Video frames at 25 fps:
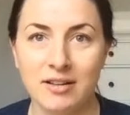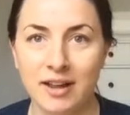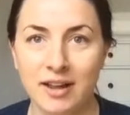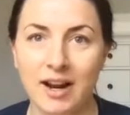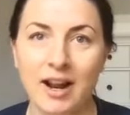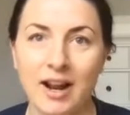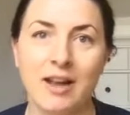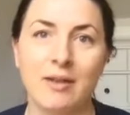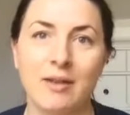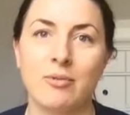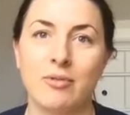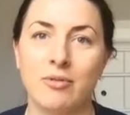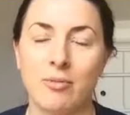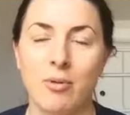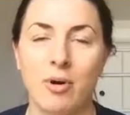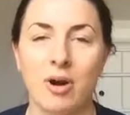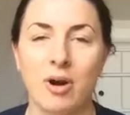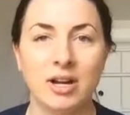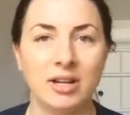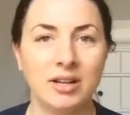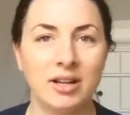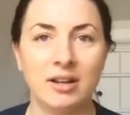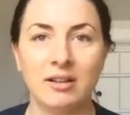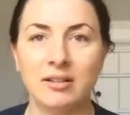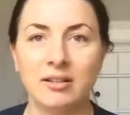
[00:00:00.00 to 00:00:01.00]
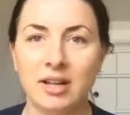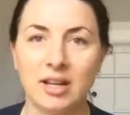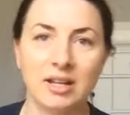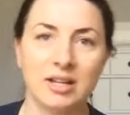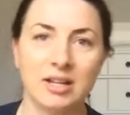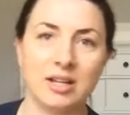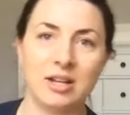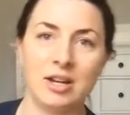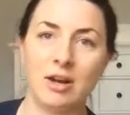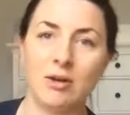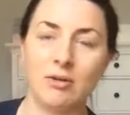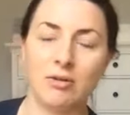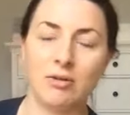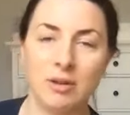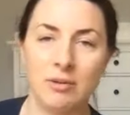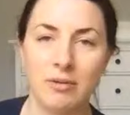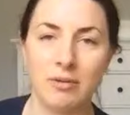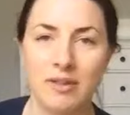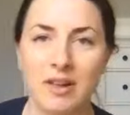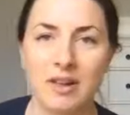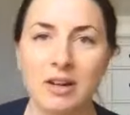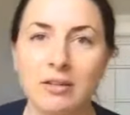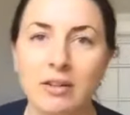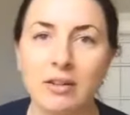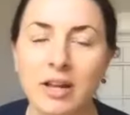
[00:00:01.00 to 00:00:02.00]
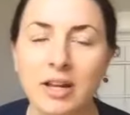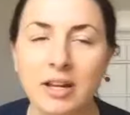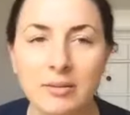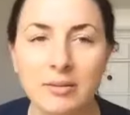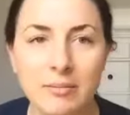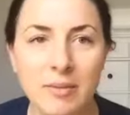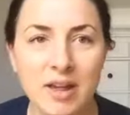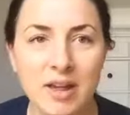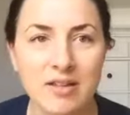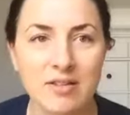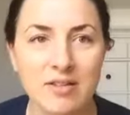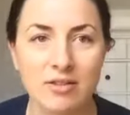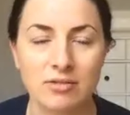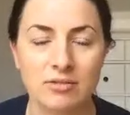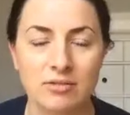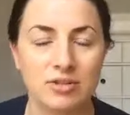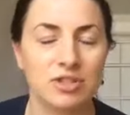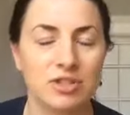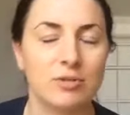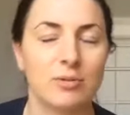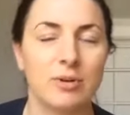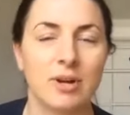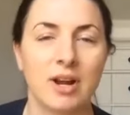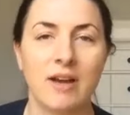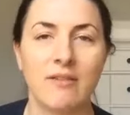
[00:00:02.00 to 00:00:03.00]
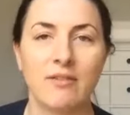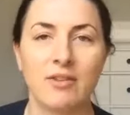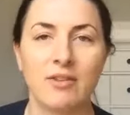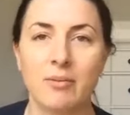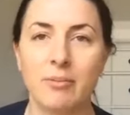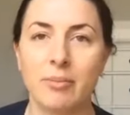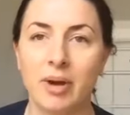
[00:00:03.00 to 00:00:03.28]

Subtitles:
Like I was worried that like, you know, he was gonna like miss or do whatever,